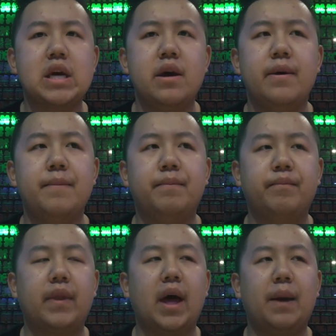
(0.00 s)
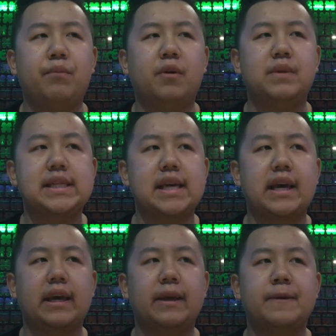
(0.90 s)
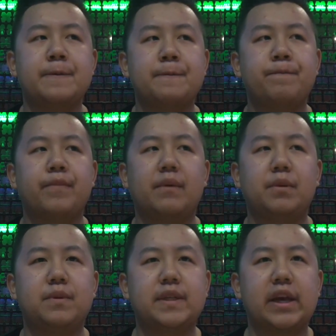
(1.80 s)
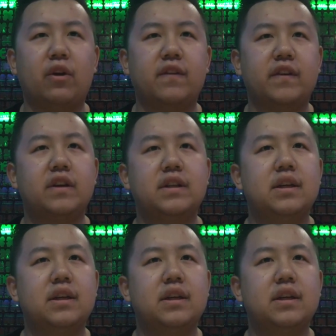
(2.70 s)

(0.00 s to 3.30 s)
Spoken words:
I'd probably say Oliver.